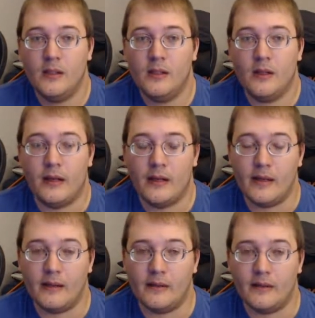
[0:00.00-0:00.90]

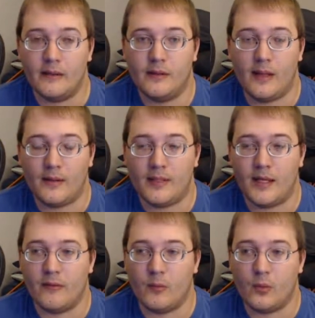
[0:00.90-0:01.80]
and
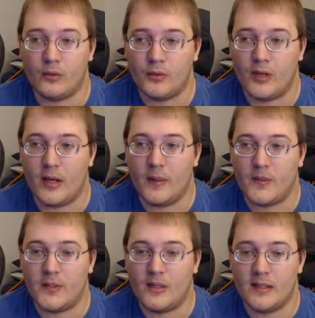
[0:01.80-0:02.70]
outside of world
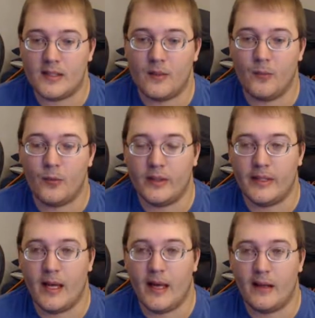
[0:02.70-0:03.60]
drops and some really
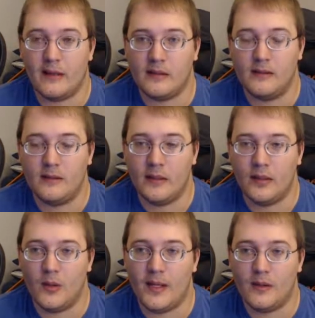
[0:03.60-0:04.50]
high,
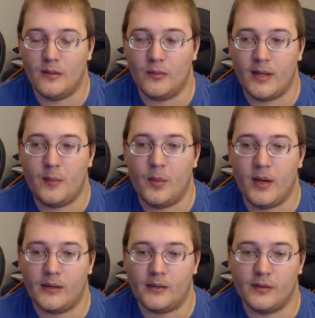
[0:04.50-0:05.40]
end raid
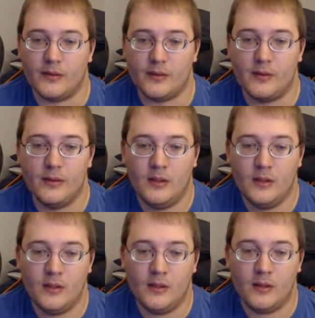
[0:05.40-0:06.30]
bosses
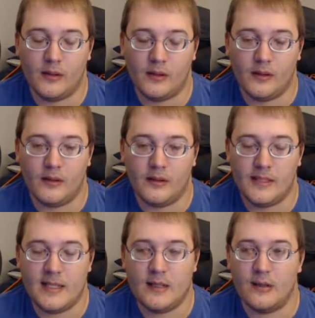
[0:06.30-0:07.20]
and
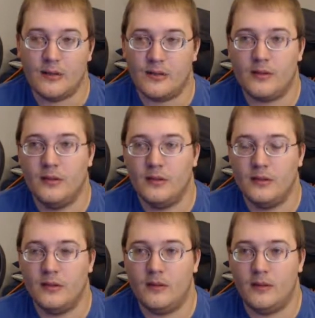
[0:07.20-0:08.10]
tiers,
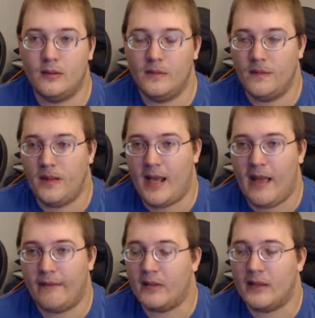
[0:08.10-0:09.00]

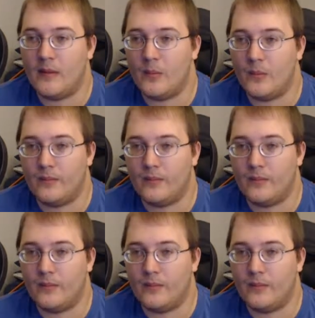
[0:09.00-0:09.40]
having them,